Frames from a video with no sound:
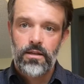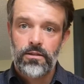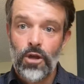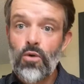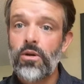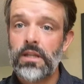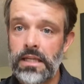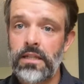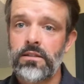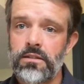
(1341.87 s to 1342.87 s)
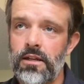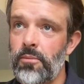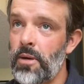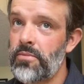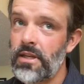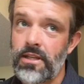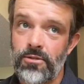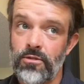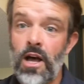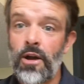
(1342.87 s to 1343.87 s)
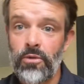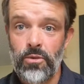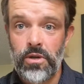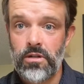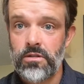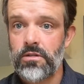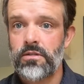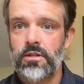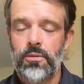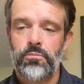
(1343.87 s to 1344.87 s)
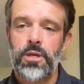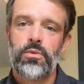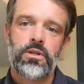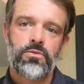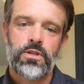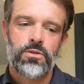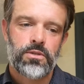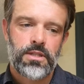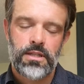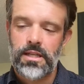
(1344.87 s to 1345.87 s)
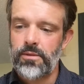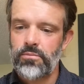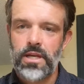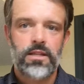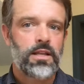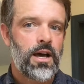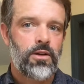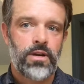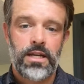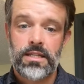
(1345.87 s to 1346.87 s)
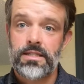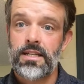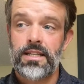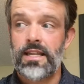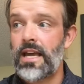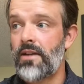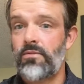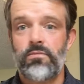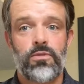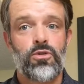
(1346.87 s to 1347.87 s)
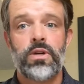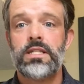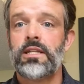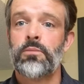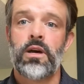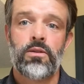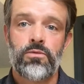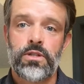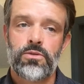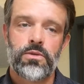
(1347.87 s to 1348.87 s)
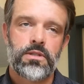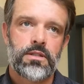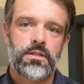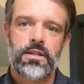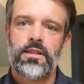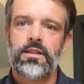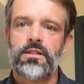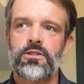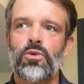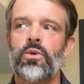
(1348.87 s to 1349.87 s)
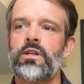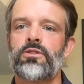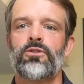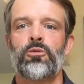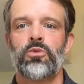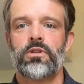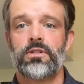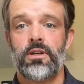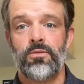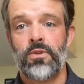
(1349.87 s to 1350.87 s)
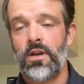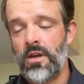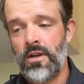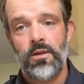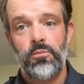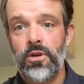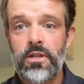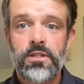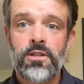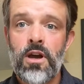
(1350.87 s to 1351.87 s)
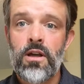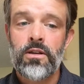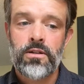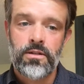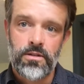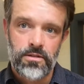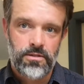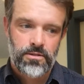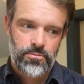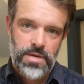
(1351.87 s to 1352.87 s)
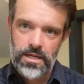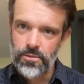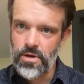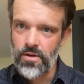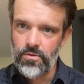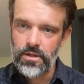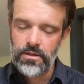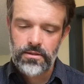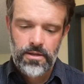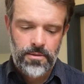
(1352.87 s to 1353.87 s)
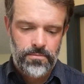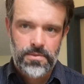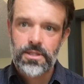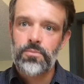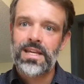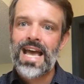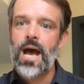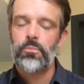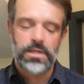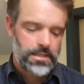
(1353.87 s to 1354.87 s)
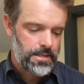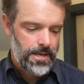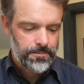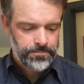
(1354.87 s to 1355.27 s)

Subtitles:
Locally, I'm thinking of lottery winners, people, individuals that like play the lottery and suddenly they have crazy amount of resources, and the stories are numerous of millions of dollars back to poverty. Something happened in that.